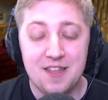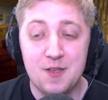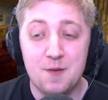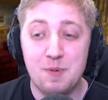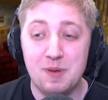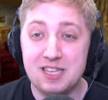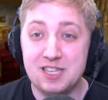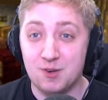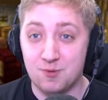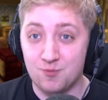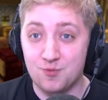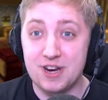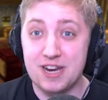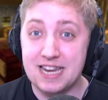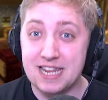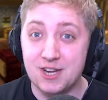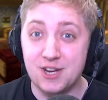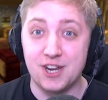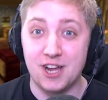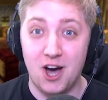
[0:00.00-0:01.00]
There have been some
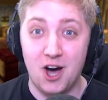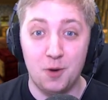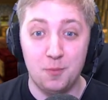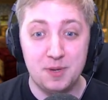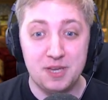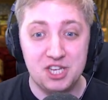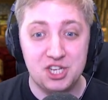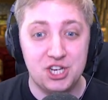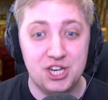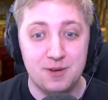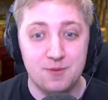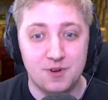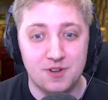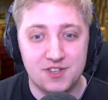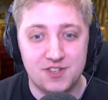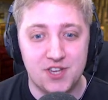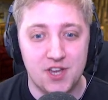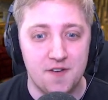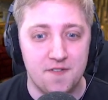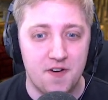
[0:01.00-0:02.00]
really good R P G
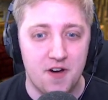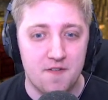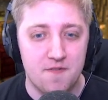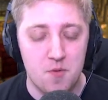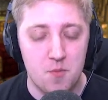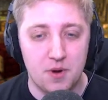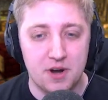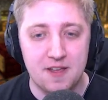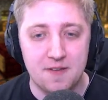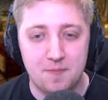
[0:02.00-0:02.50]
ones so far from what